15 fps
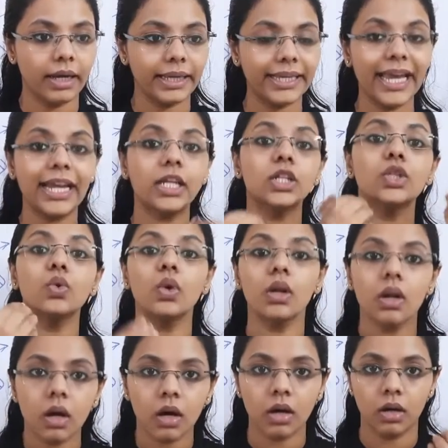get to
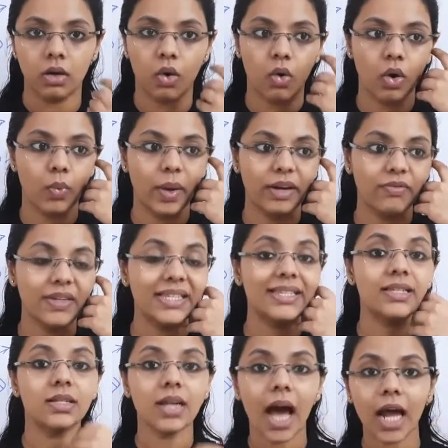learn, or when we
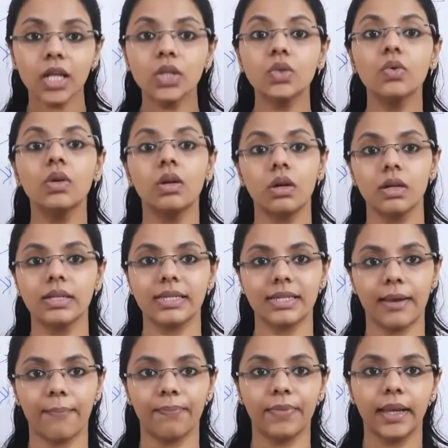start to learn
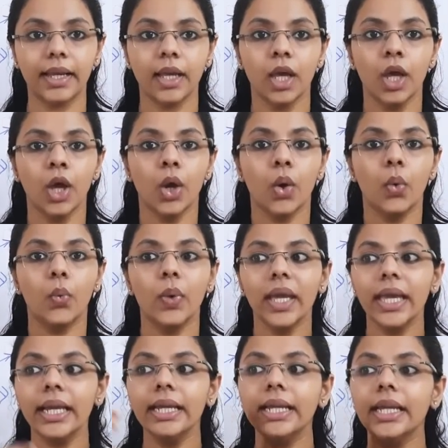something,
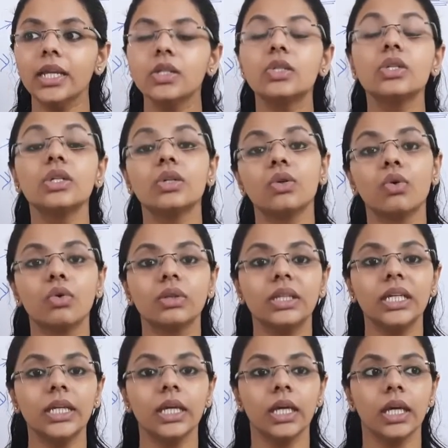we need to know
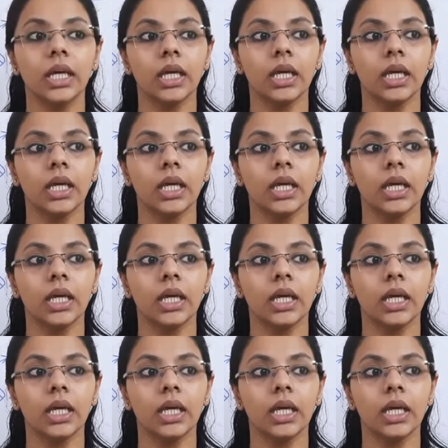the